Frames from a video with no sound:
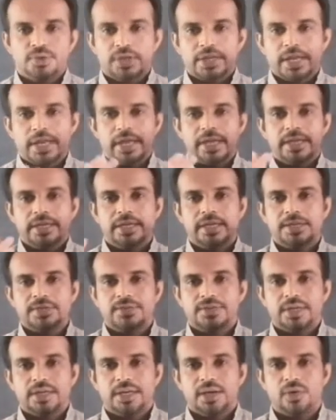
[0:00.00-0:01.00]
So the areas
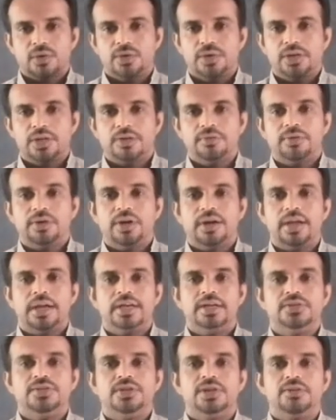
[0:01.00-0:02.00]
around river
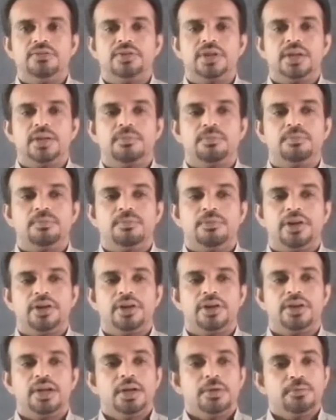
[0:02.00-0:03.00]
Niger
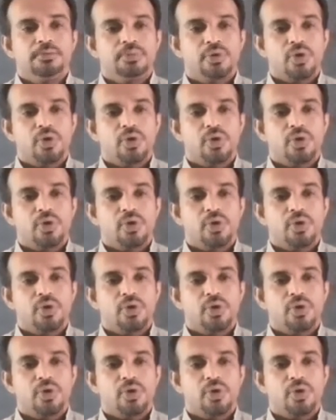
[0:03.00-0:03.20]
were